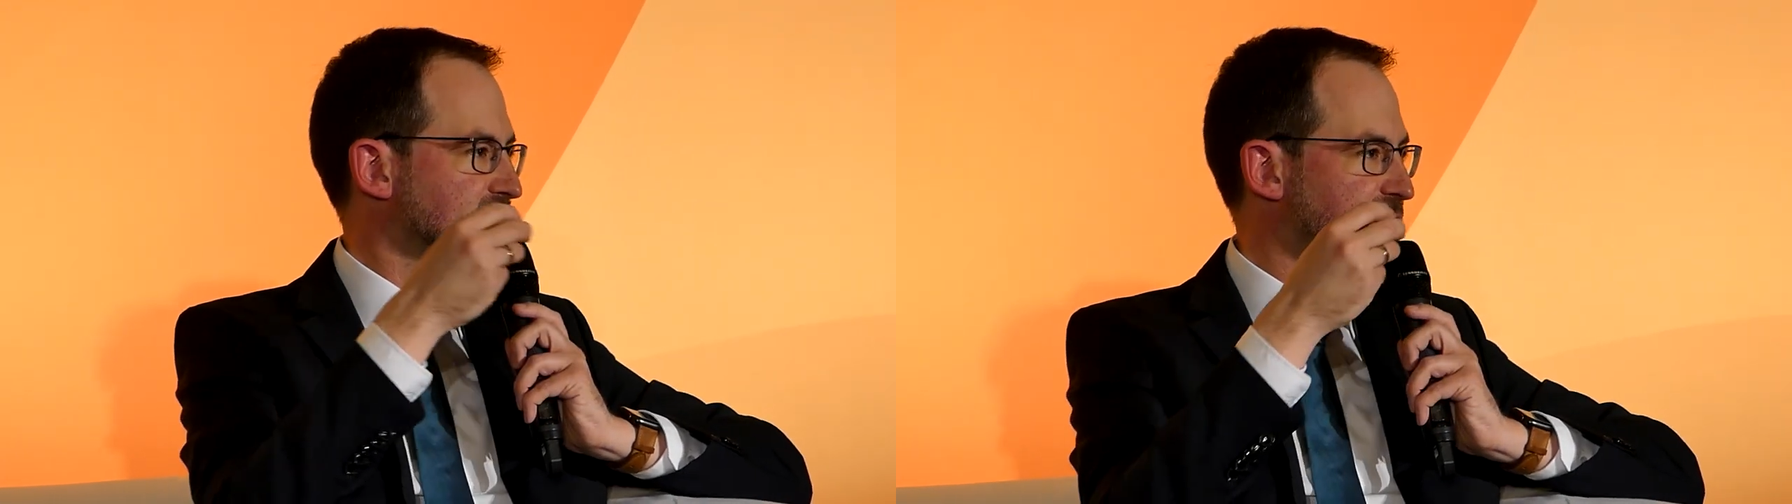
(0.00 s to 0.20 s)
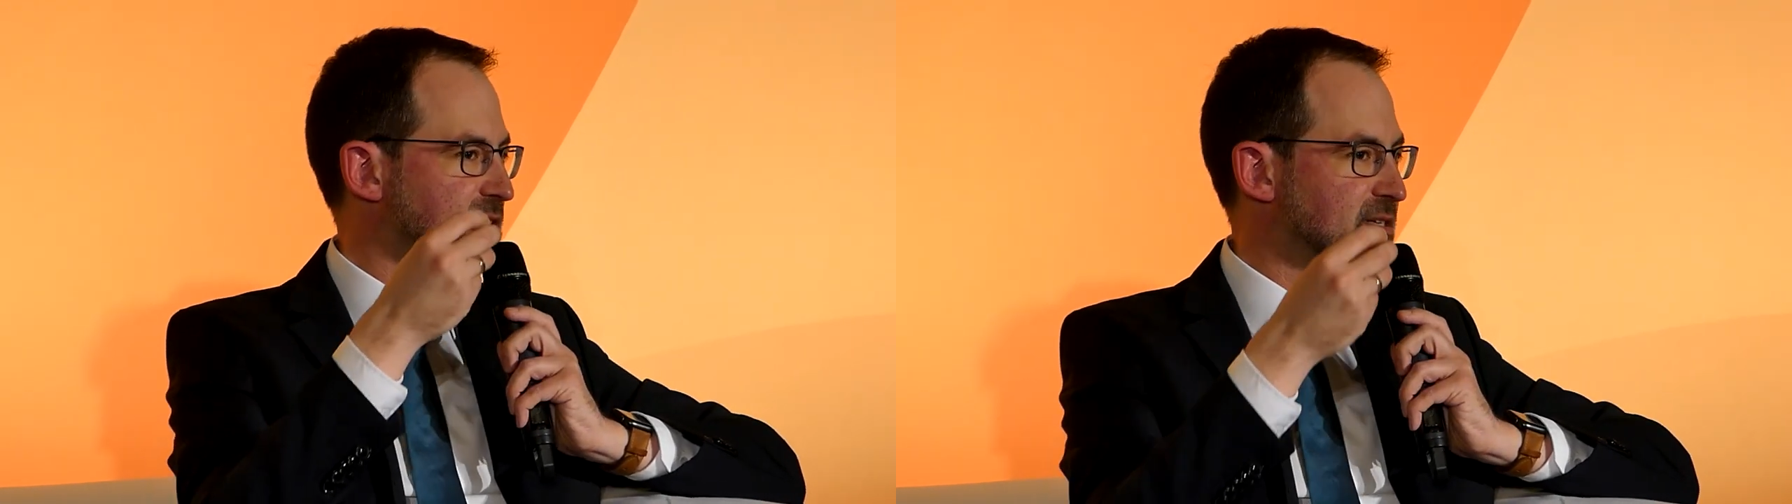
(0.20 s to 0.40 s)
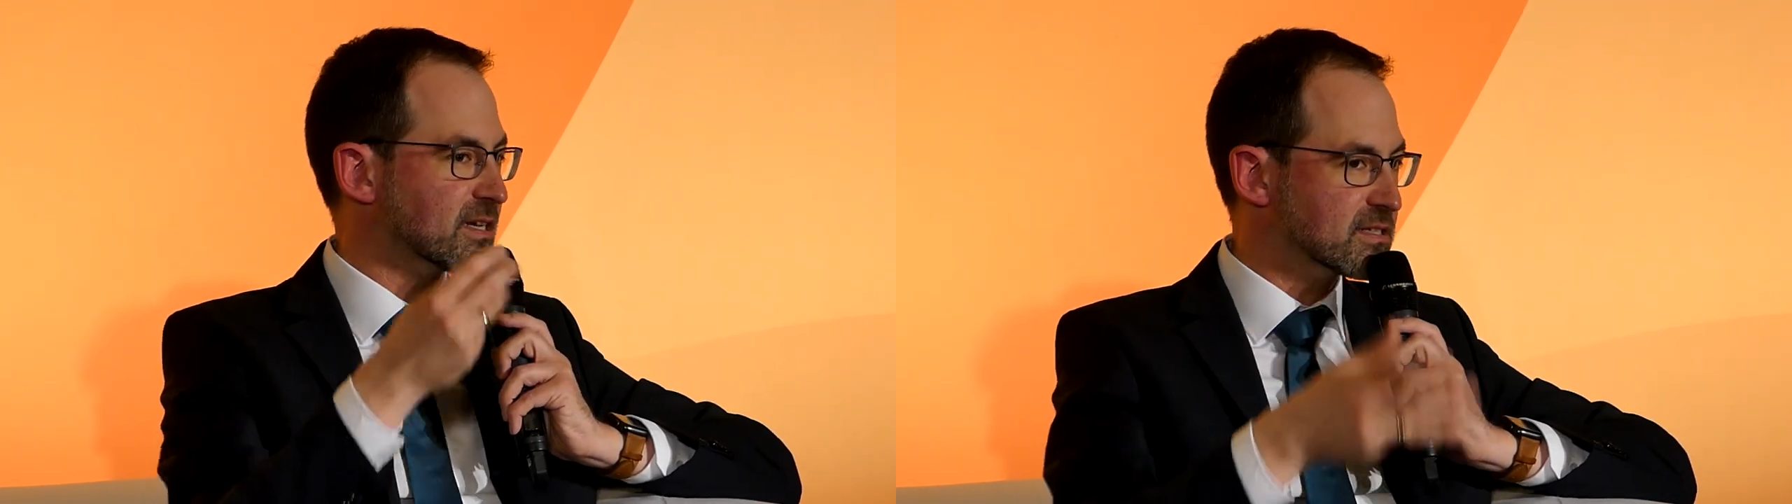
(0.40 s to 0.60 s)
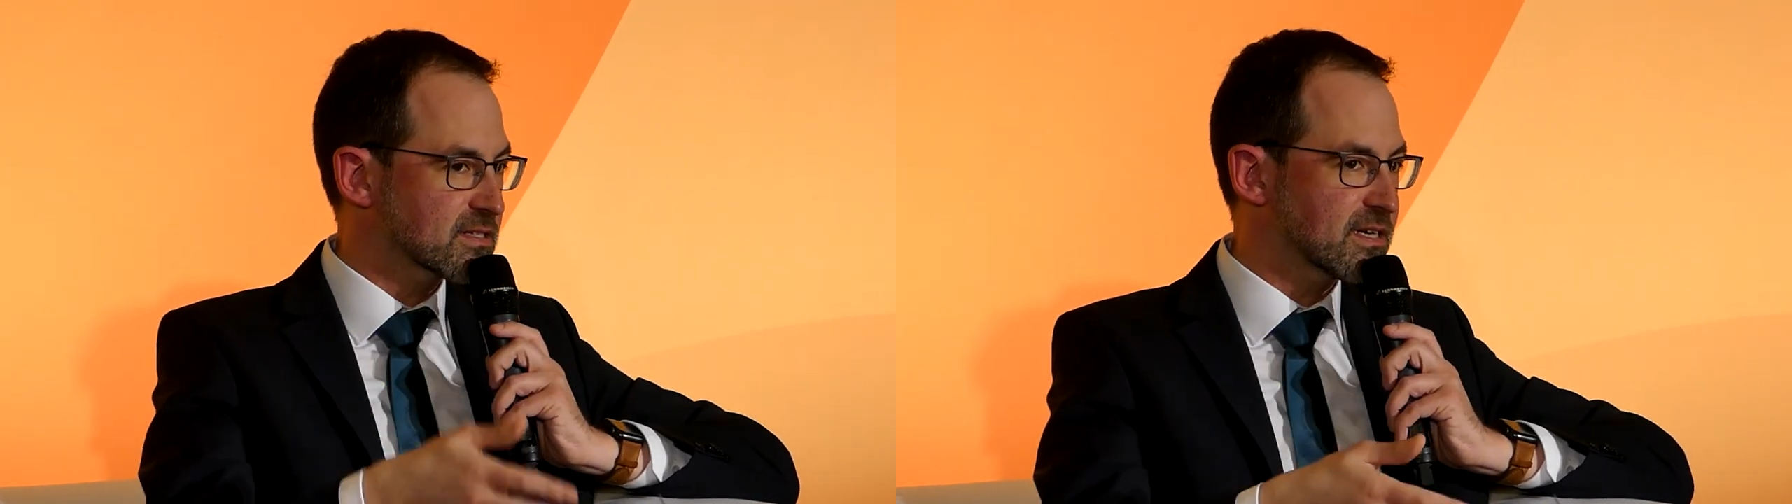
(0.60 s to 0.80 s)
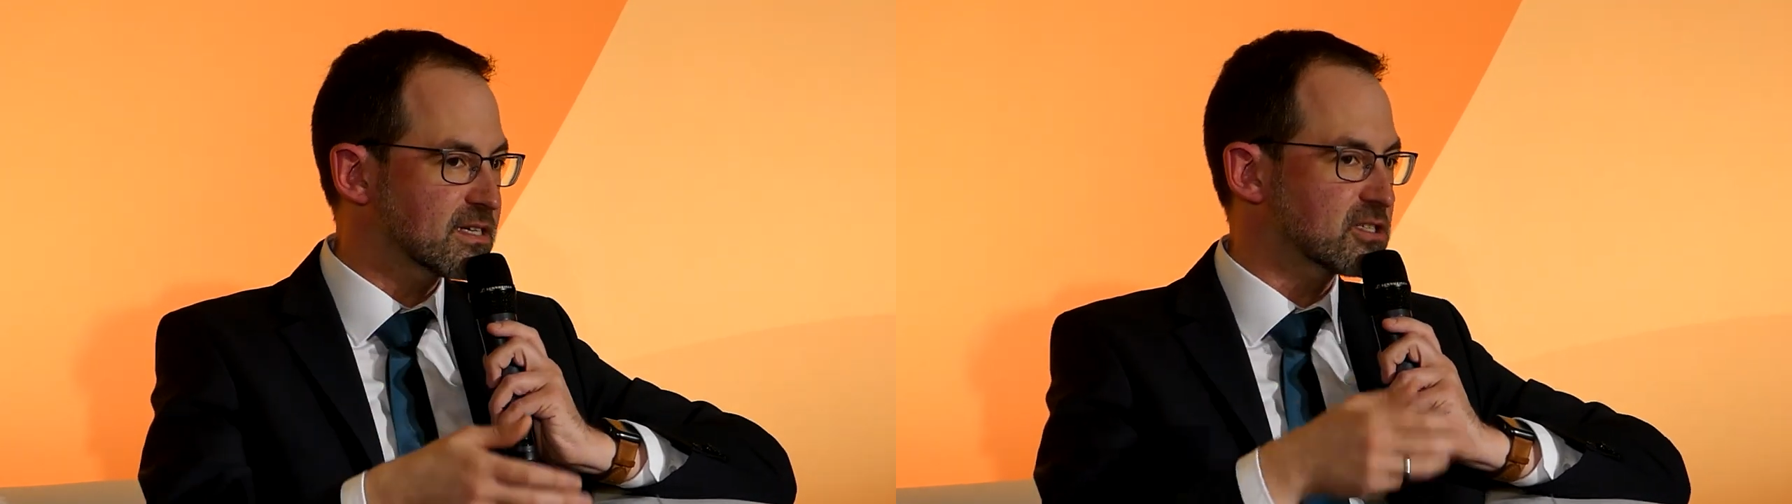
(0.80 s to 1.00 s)
the tech
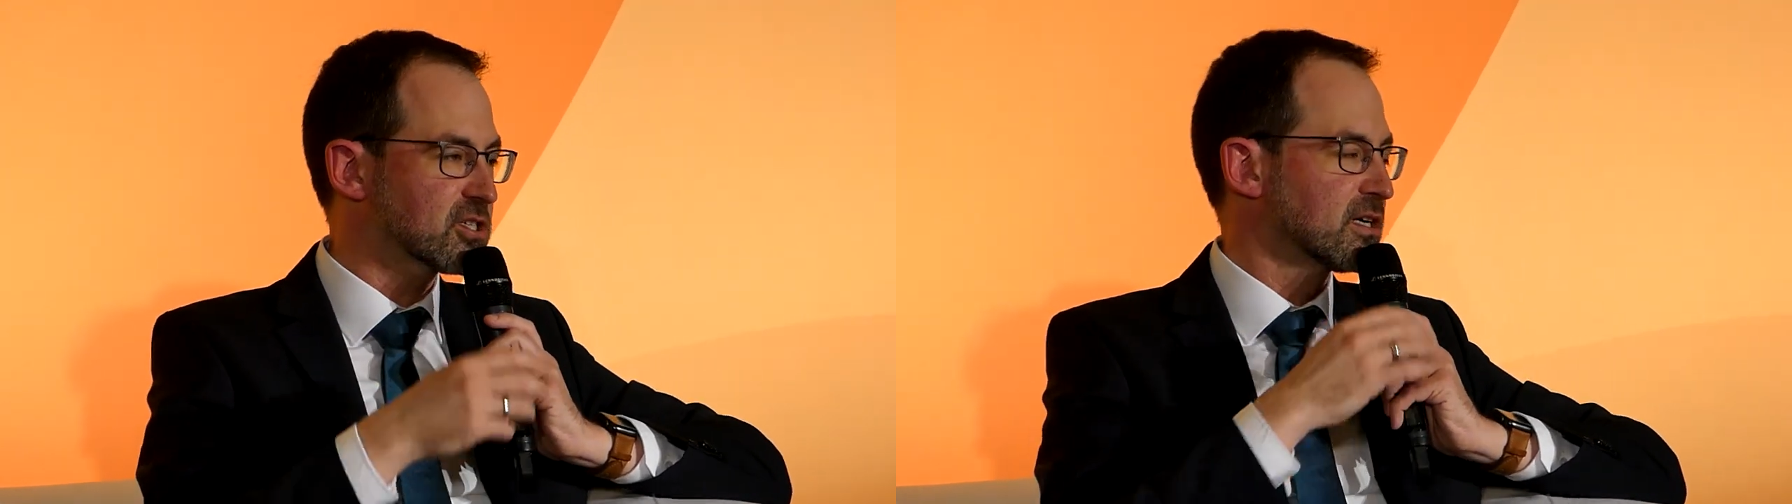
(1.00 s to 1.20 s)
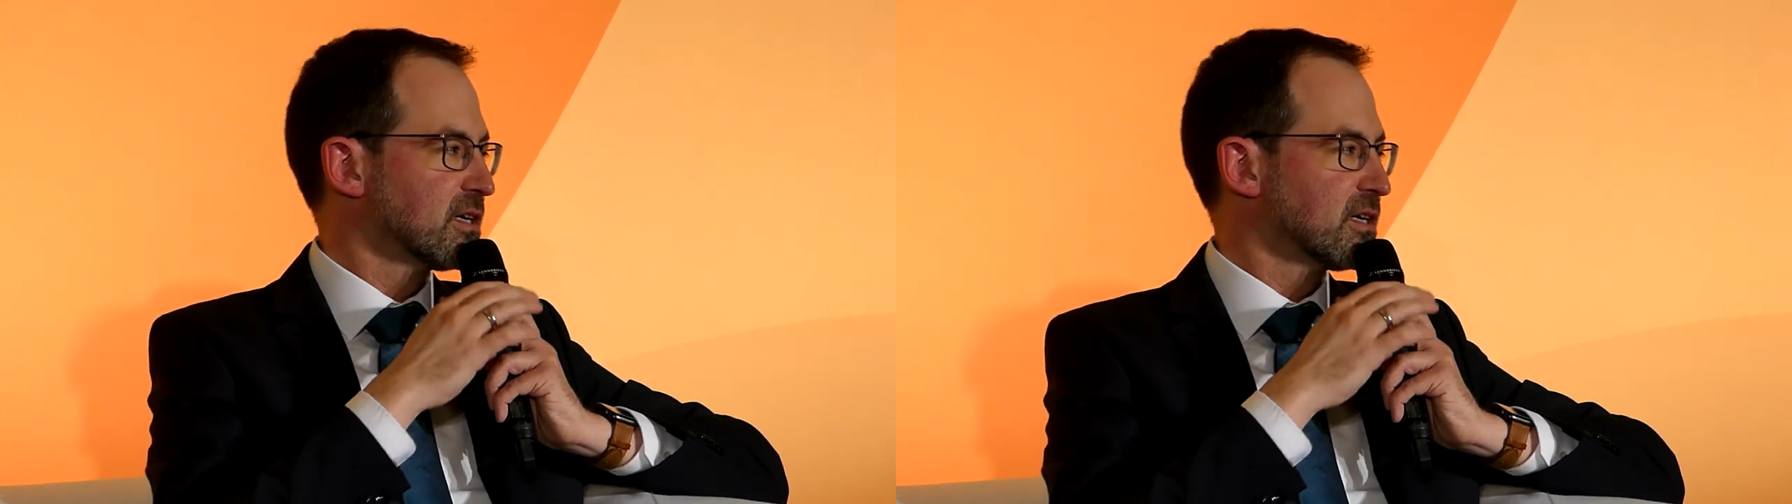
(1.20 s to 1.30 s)
stage.